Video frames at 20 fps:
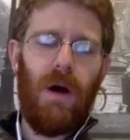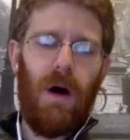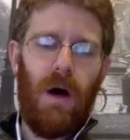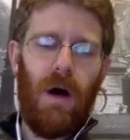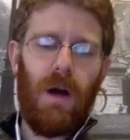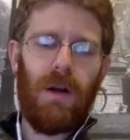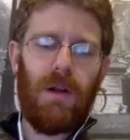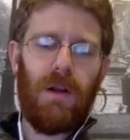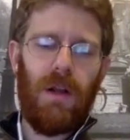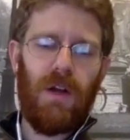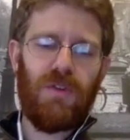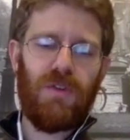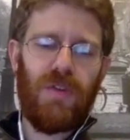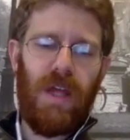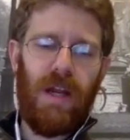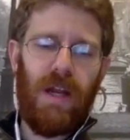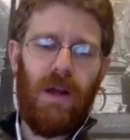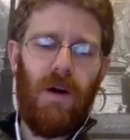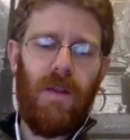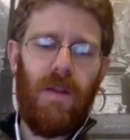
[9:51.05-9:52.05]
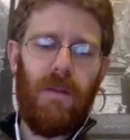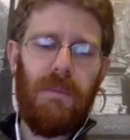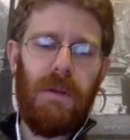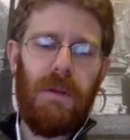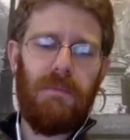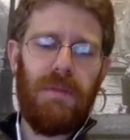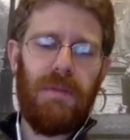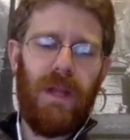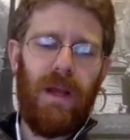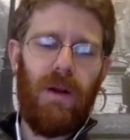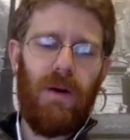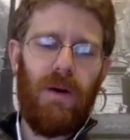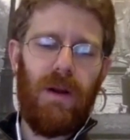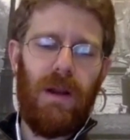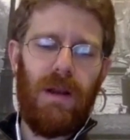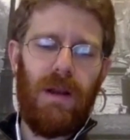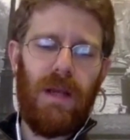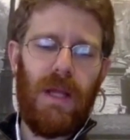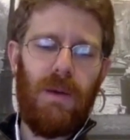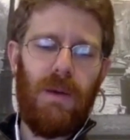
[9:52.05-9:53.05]
on Claude Shannon called The Bit Player,
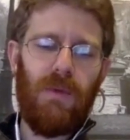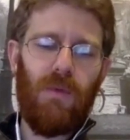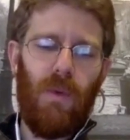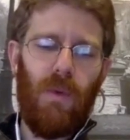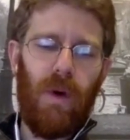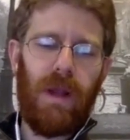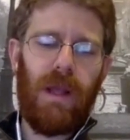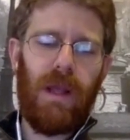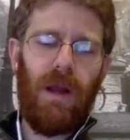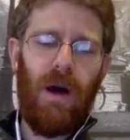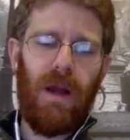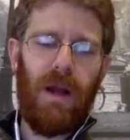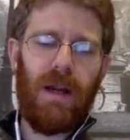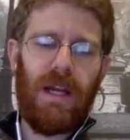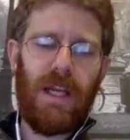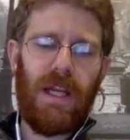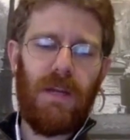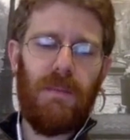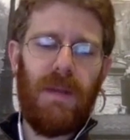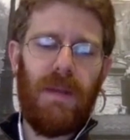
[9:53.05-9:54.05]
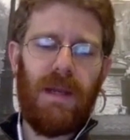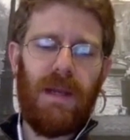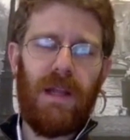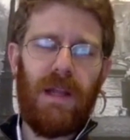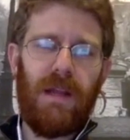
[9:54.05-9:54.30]
and he was working on it independently.